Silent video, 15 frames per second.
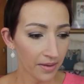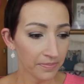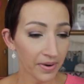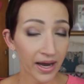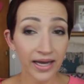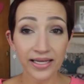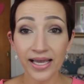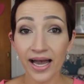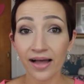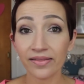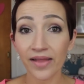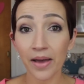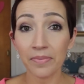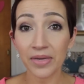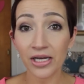But yeah,
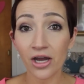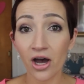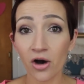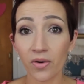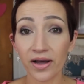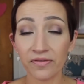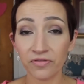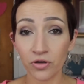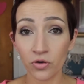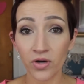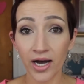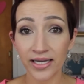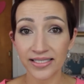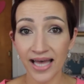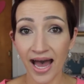let me know if you
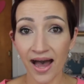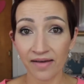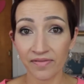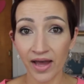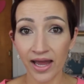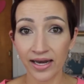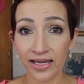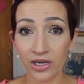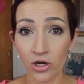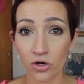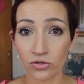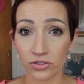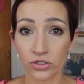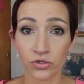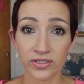guys have any
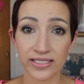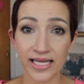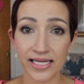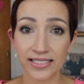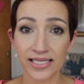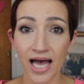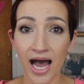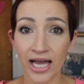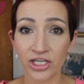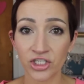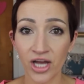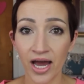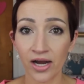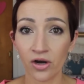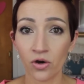Coastal Scents
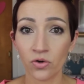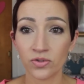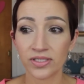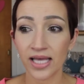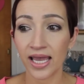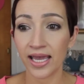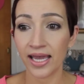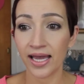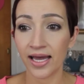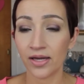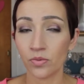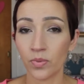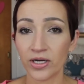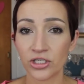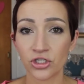eyeshadows
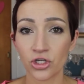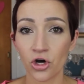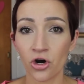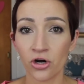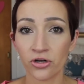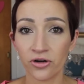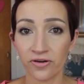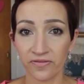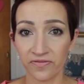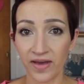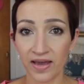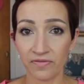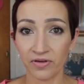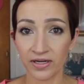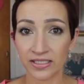and which are your
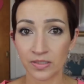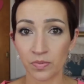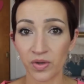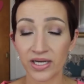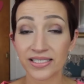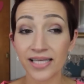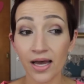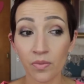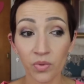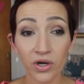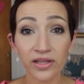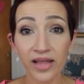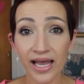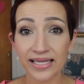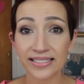favorites because I
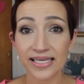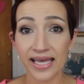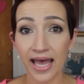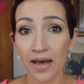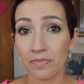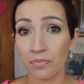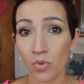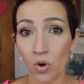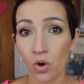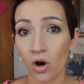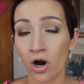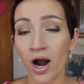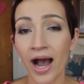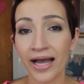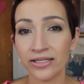would like to get
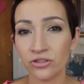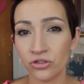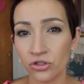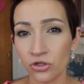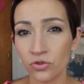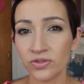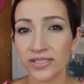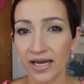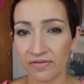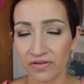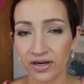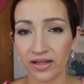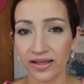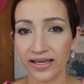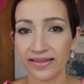more. I do
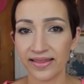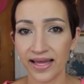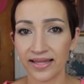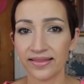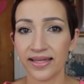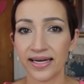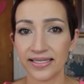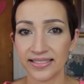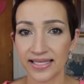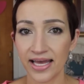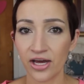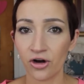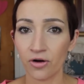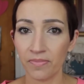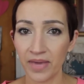definitely think that it's
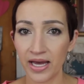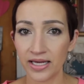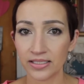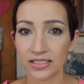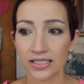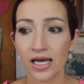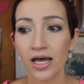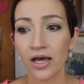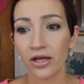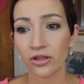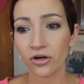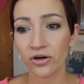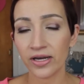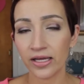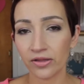hit or miss.
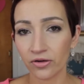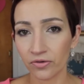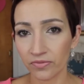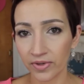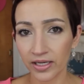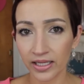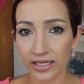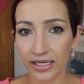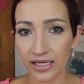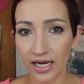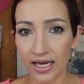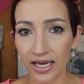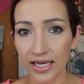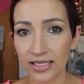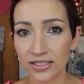They're either really
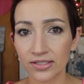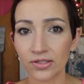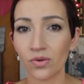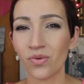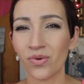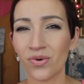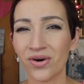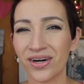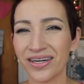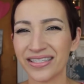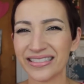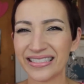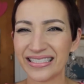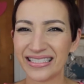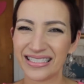nice
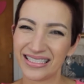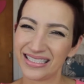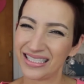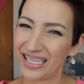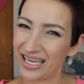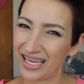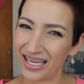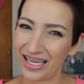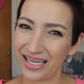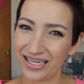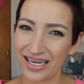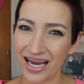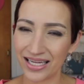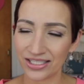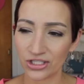or
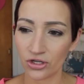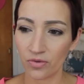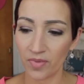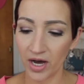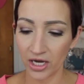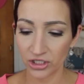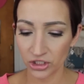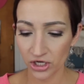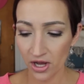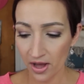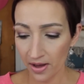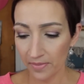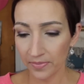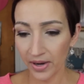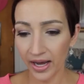not so much.
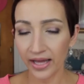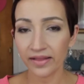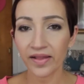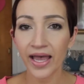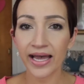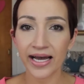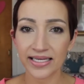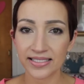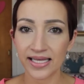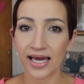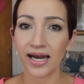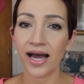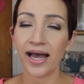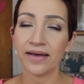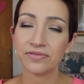But like I
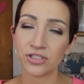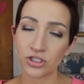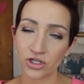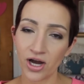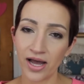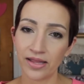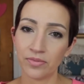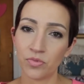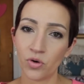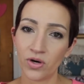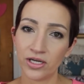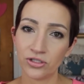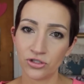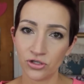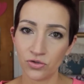said, I have to try them
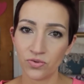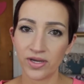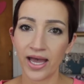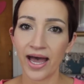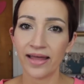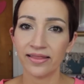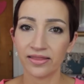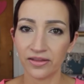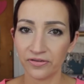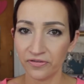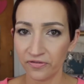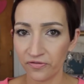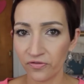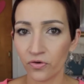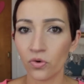on to get the
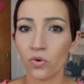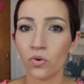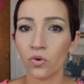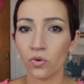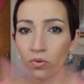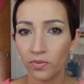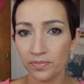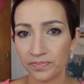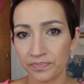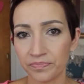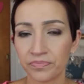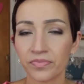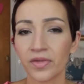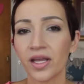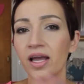full,
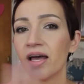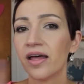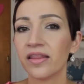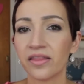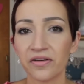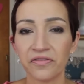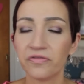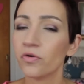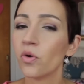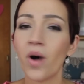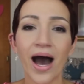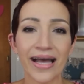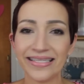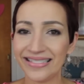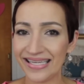the full
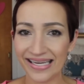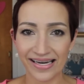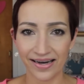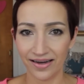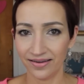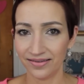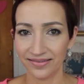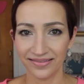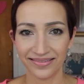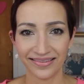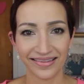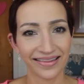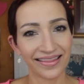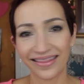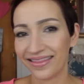idea.
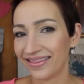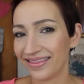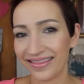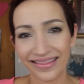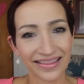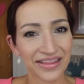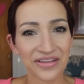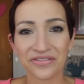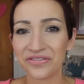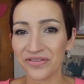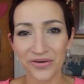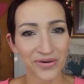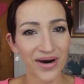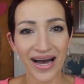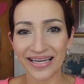The
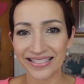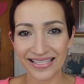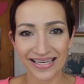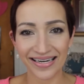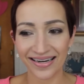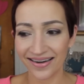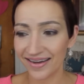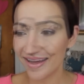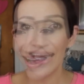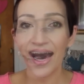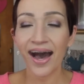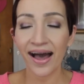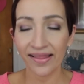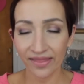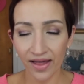full idea.
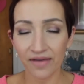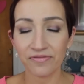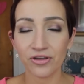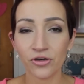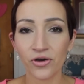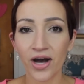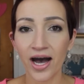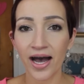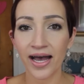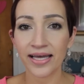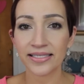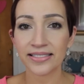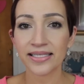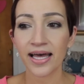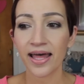I love you
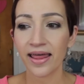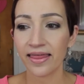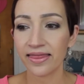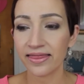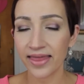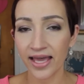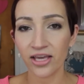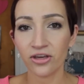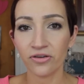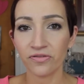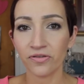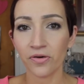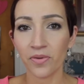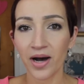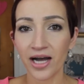guys. Thank you
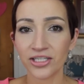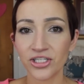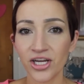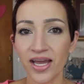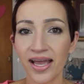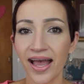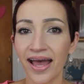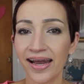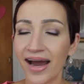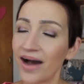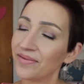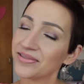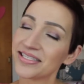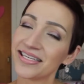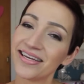for watching and
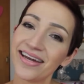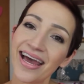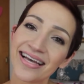I will see you